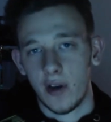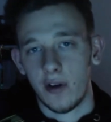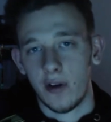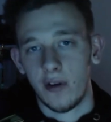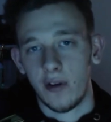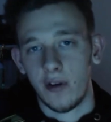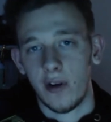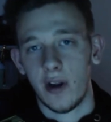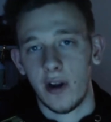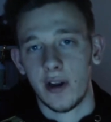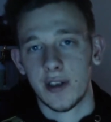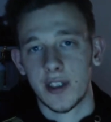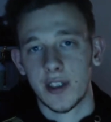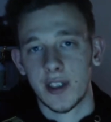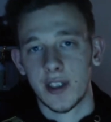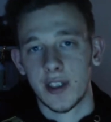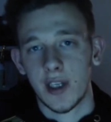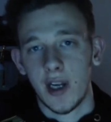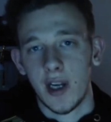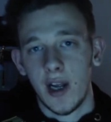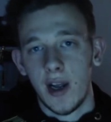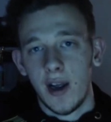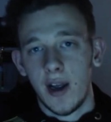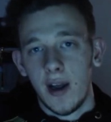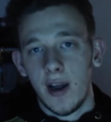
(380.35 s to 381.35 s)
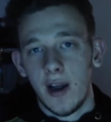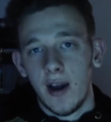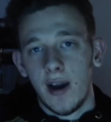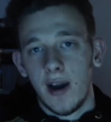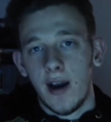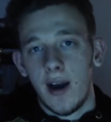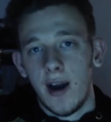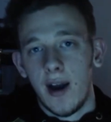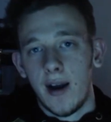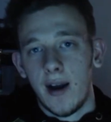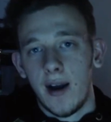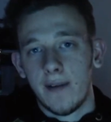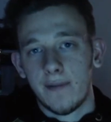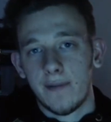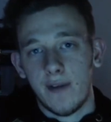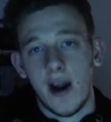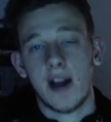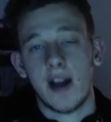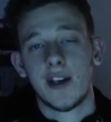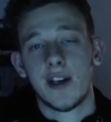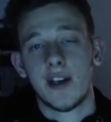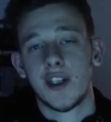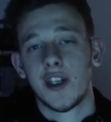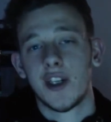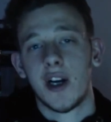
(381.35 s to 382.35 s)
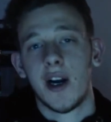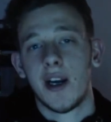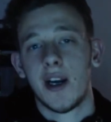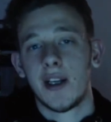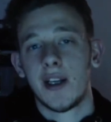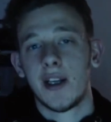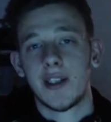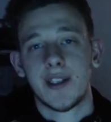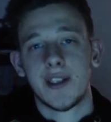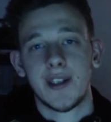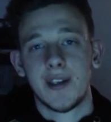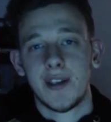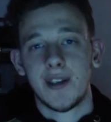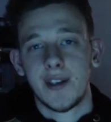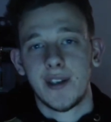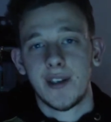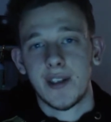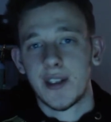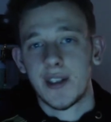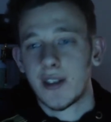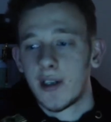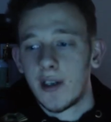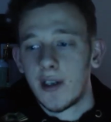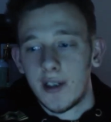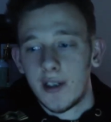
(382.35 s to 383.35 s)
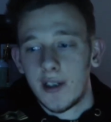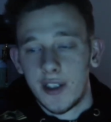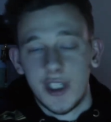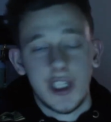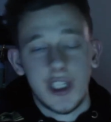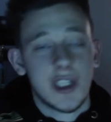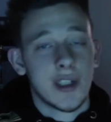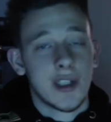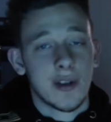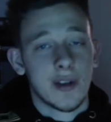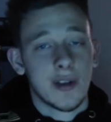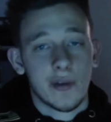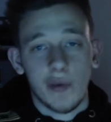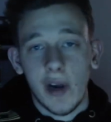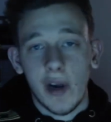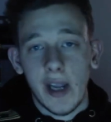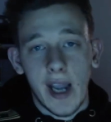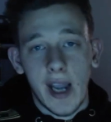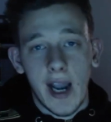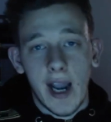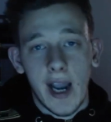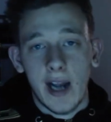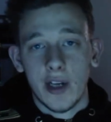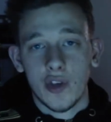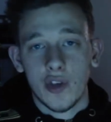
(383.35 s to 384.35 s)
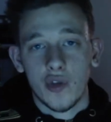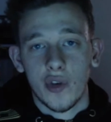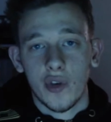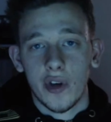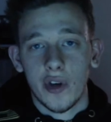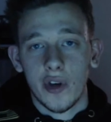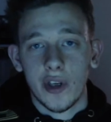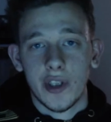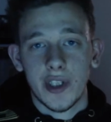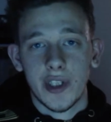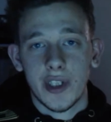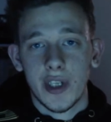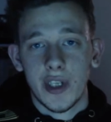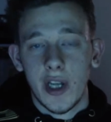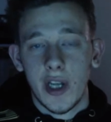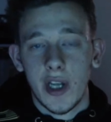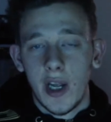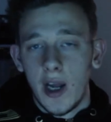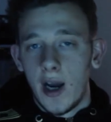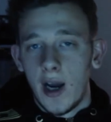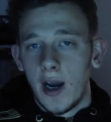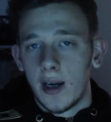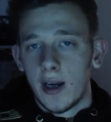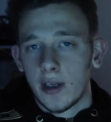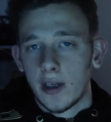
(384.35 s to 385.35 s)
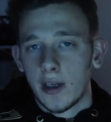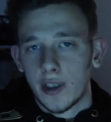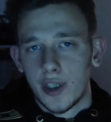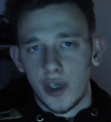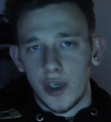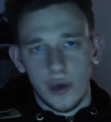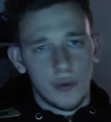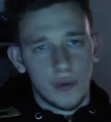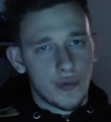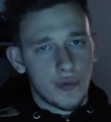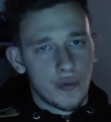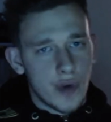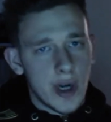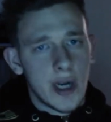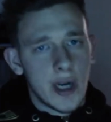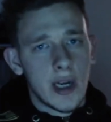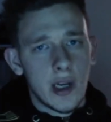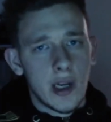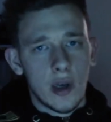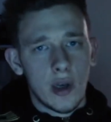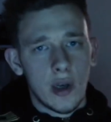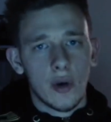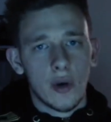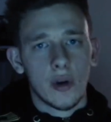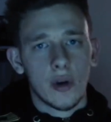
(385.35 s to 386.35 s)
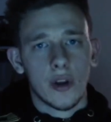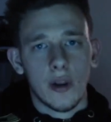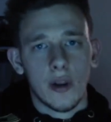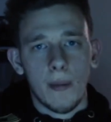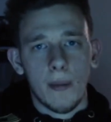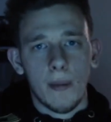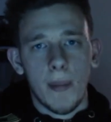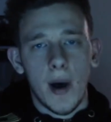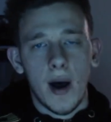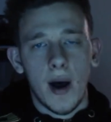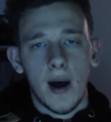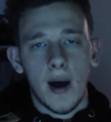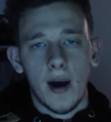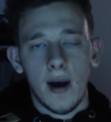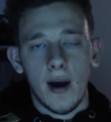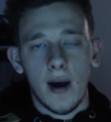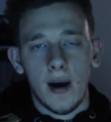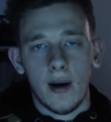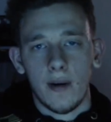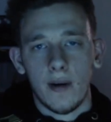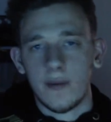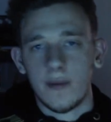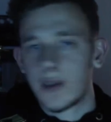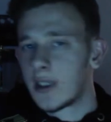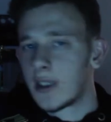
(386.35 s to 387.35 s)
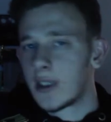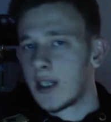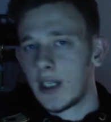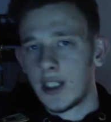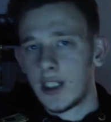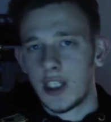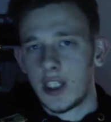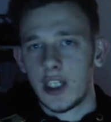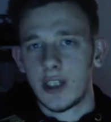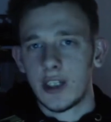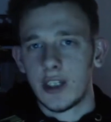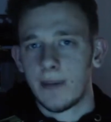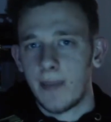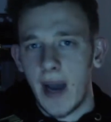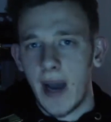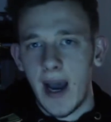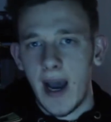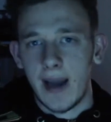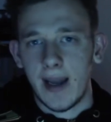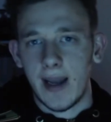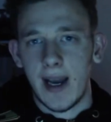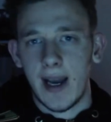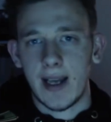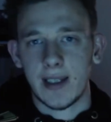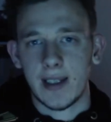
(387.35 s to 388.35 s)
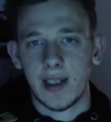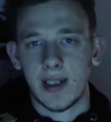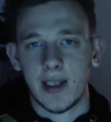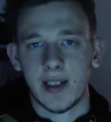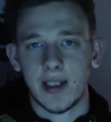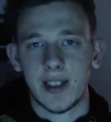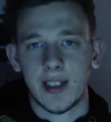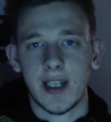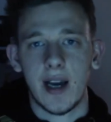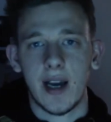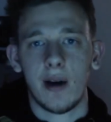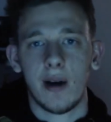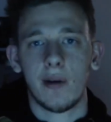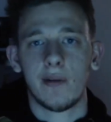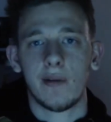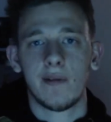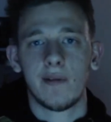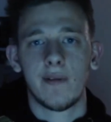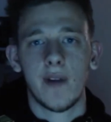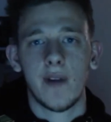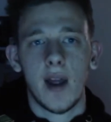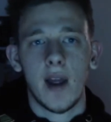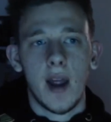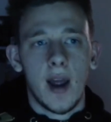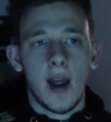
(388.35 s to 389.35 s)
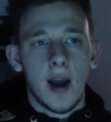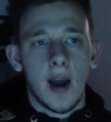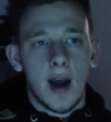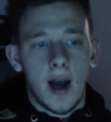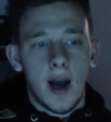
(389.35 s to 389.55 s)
and Furious franchise, and she's a great actress, can really look the part. Obviously, she's a badass herself.